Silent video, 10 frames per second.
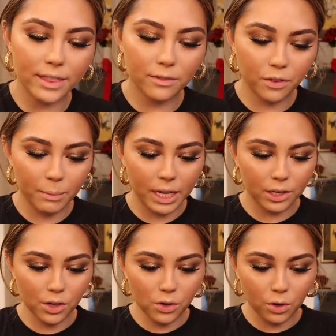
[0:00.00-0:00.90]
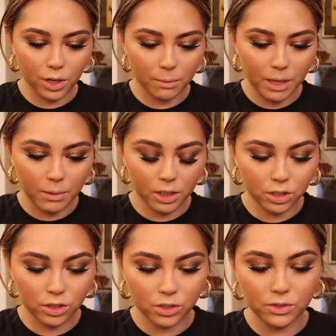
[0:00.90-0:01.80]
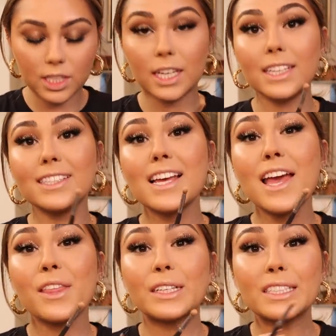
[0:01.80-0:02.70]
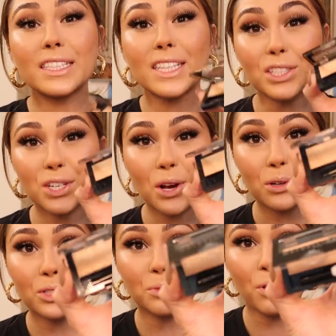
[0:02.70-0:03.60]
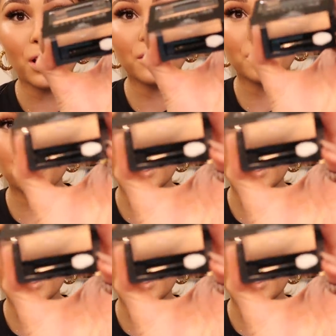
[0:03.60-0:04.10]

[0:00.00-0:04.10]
and then for my inner corner, maybe I'll just use this. This is such an OG product for